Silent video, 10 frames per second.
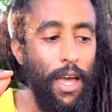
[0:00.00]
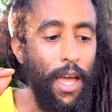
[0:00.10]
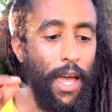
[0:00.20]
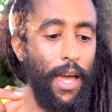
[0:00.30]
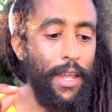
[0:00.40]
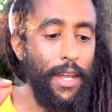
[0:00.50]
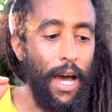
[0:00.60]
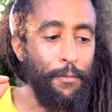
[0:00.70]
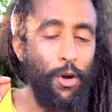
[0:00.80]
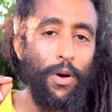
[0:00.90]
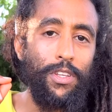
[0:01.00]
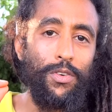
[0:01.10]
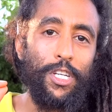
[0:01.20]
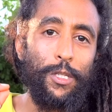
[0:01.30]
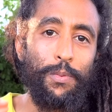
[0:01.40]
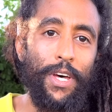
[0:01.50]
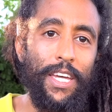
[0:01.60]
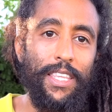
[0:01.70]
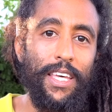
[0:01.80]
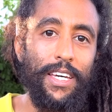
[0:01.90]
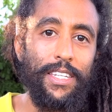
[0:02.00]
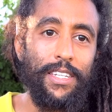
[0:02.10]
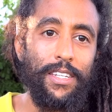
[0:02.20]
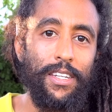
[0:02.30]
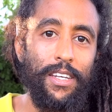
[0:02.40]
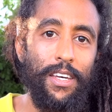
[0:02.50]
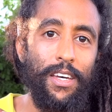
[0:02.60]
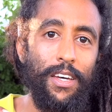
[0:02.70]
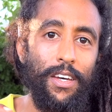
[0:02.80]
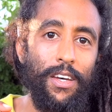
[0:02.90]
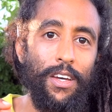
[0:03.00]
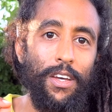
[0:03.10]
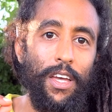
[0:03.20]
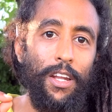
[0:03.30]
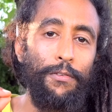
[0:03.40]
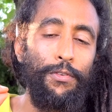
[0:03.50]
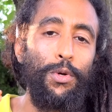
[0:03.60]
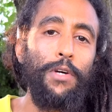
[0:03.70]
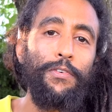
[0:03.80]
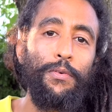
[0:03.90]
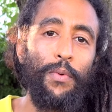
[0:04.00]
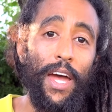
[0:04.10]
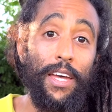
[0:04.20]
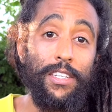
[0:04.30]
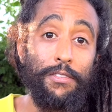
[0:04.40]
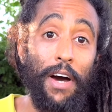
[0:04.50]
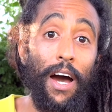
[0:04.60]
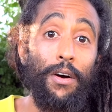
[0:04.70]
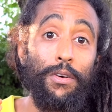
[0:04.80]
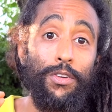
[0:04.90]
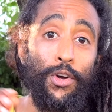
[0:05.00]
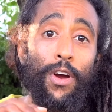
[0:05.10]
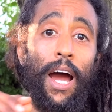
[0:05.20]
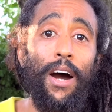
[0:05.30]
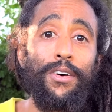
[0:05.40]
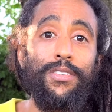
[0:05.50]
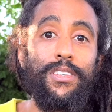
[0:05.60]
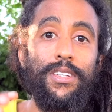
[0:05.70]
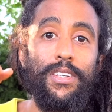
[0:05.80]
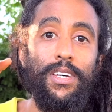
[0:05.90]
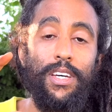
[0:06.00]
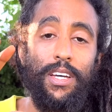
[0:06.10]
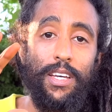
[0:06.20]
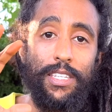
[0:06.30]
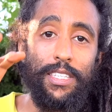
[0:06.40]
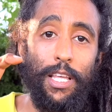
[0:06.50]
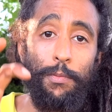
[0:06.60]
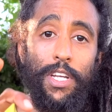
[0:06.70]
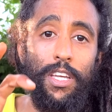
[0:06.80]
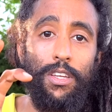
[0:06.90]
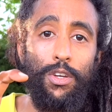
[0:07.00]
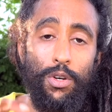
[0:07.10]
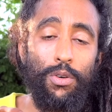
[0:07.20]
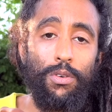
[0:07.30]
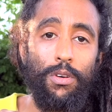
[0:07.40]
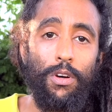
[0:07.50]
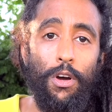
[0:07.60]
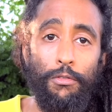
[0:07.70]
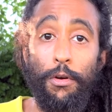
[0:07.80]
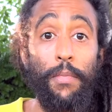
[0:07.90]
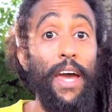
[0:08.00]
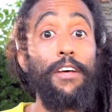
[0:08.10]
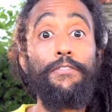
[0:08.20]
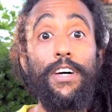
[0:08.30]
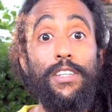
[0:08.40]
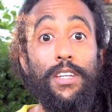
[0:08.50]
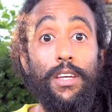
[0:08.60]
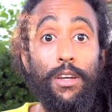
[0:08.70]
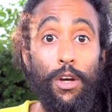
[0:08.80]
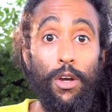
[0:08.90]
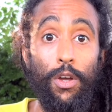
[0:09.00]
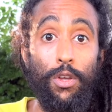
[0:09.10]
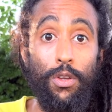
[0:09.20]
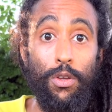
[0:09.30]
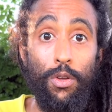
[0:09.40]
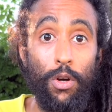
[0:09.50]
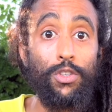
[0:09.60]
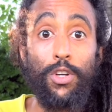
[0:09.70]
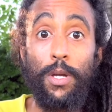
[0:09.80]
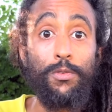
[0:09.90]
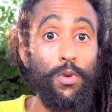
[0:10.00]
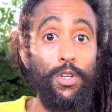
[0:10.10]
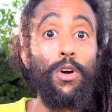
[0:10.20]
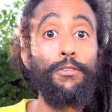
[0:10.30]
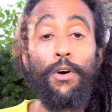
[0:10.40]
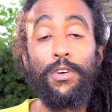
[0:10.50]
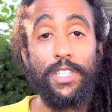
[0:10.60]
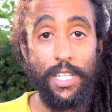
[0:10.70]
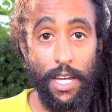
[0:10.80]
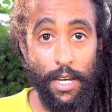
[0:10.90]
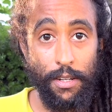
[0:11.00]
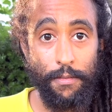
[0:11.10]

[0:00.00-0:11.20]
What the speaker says: And I'm going to explain this in a few different ways of how your house is limiting you from manifesting your dreams, what you are focusing on.